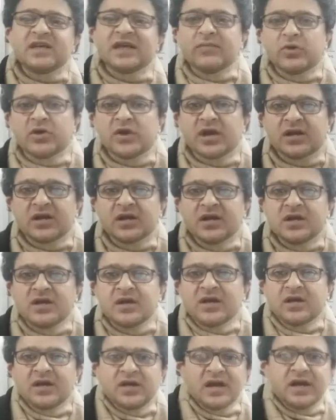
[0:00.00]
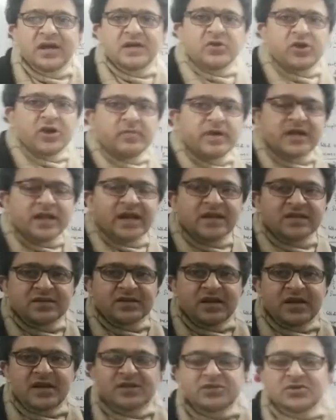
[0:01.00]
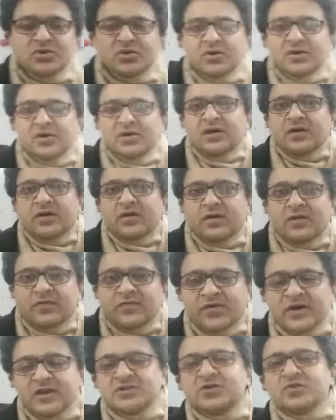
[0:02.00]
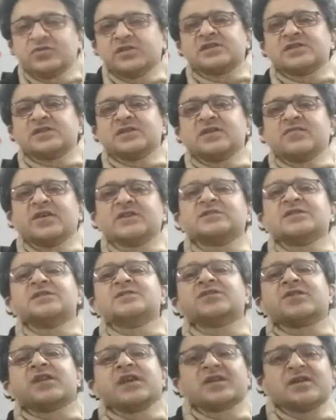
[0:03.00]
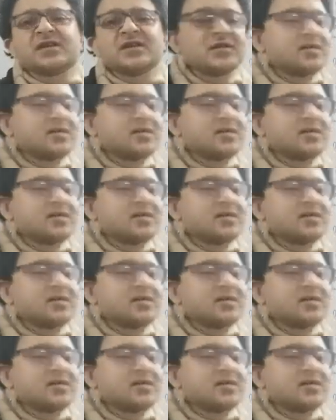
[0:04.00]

unit. It cannot be days and hours. So first you will see which is greater.